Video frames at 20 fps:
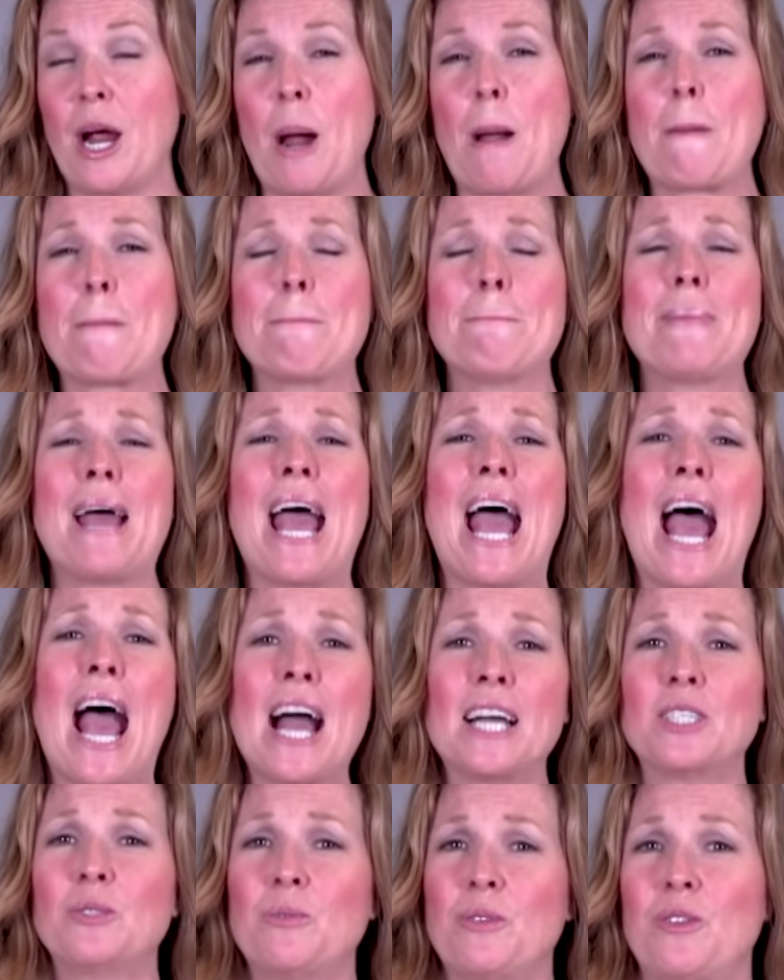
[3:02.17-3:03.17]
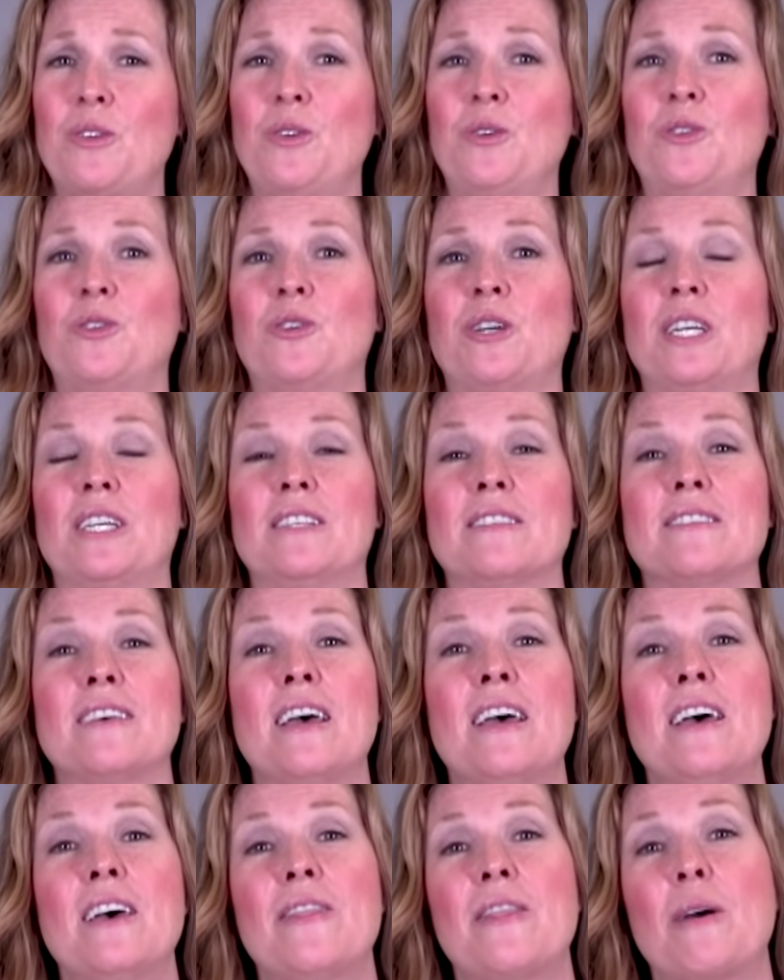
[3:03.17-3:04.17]
are packed with nutrients
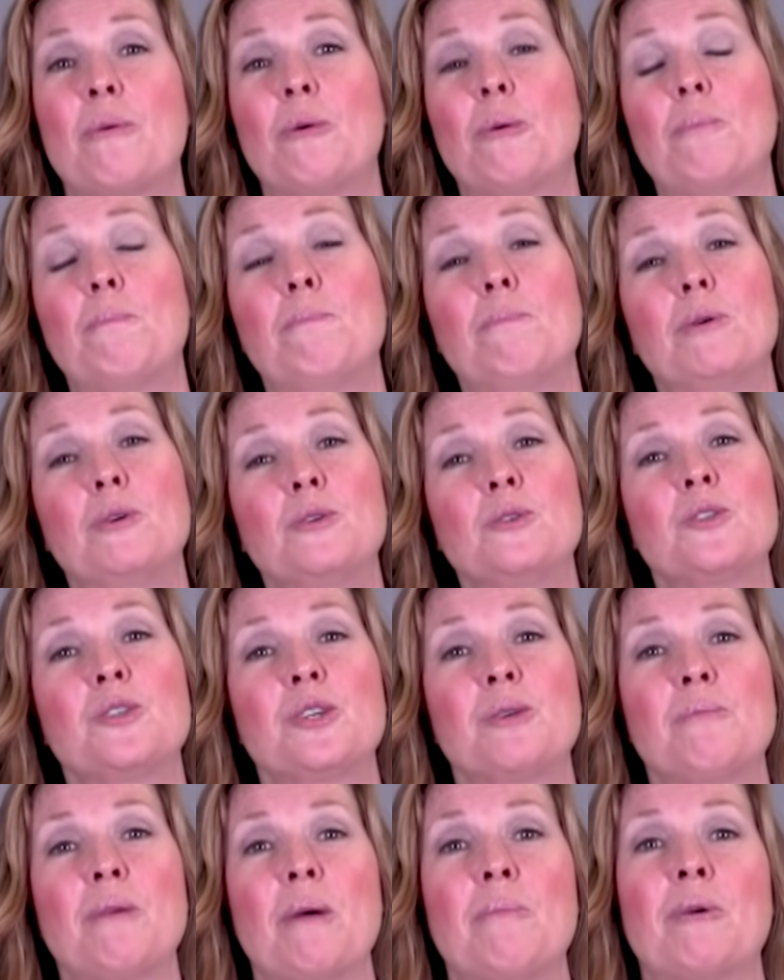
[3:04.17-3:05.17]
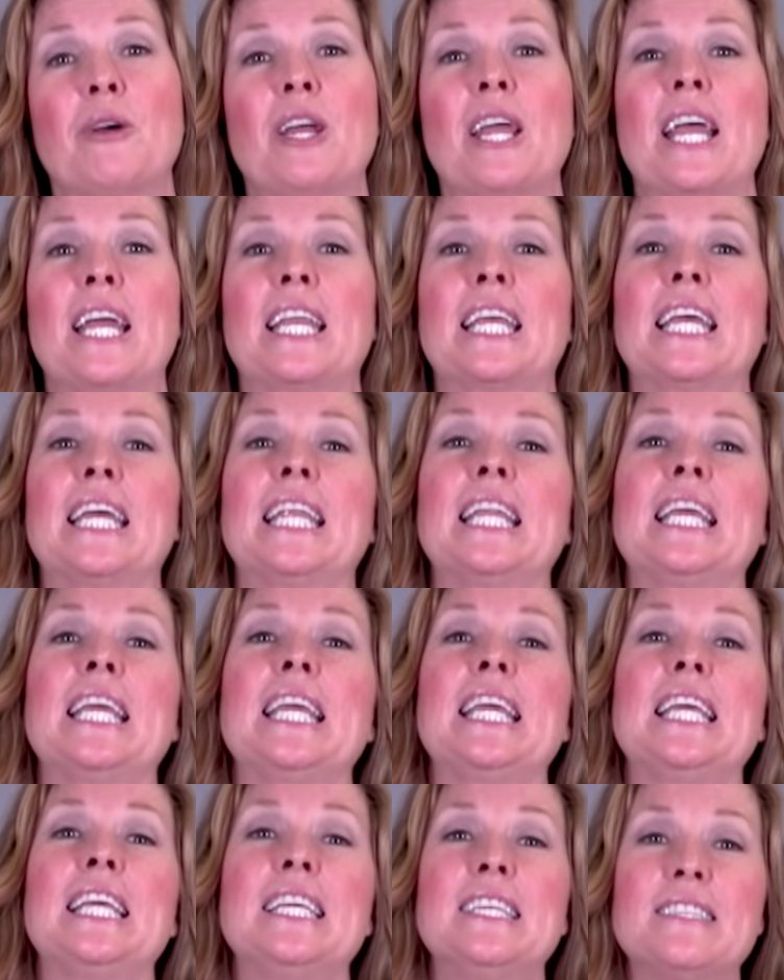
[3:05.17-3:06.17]
that will boost your memory and can
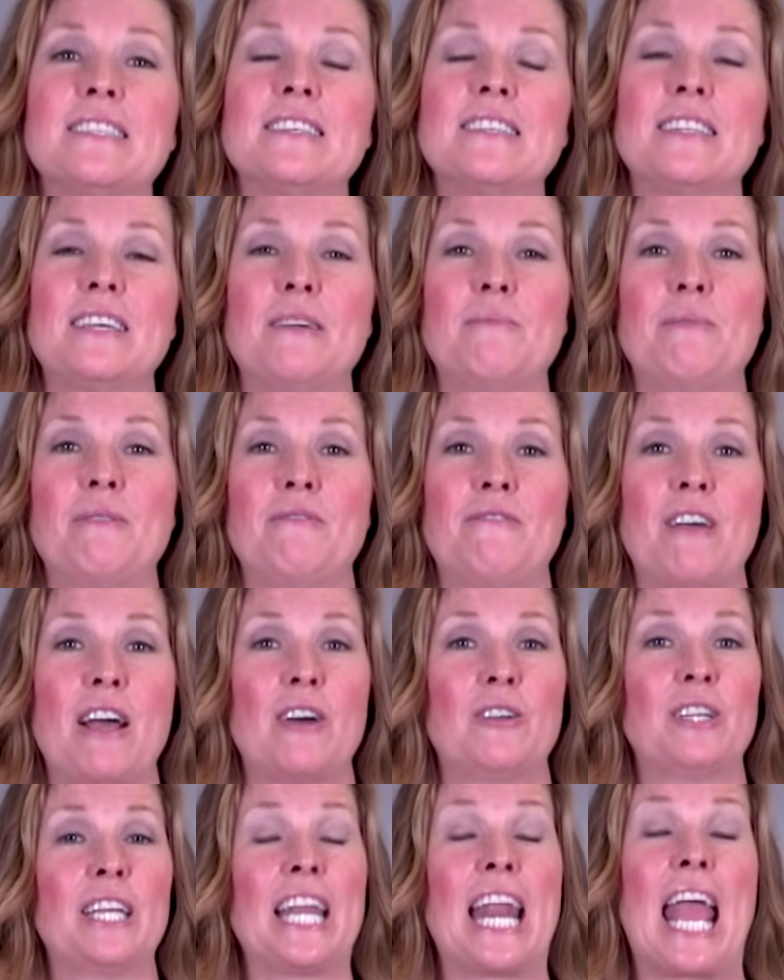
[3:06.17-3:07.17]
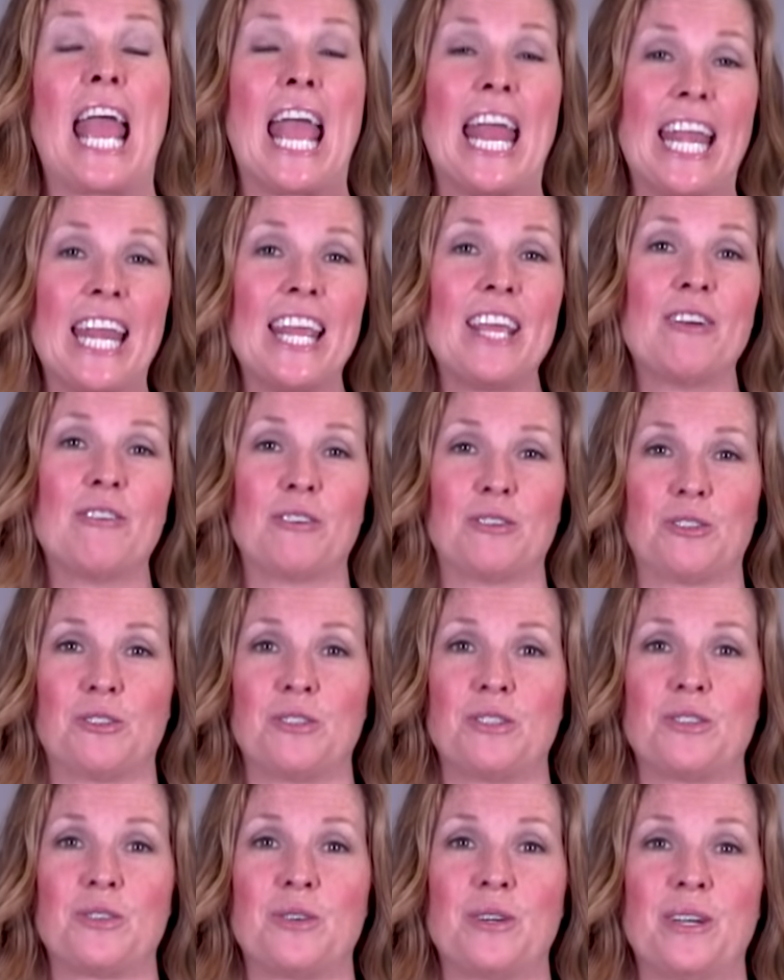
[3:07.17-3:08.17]
easily be found in any
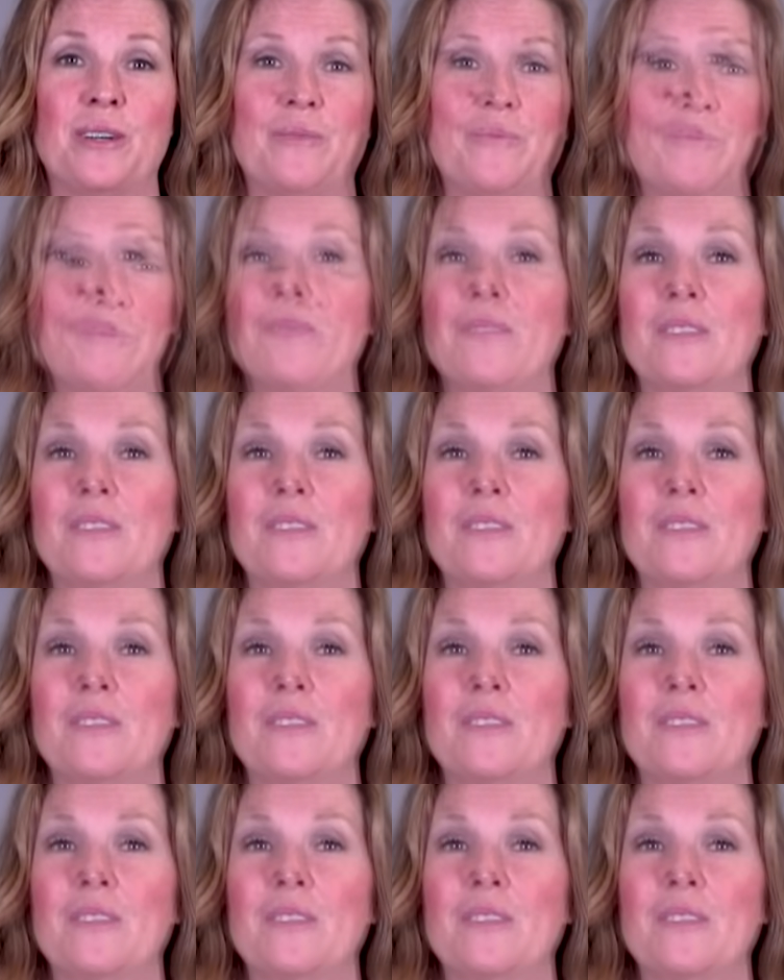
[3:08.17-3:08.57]
grocery store.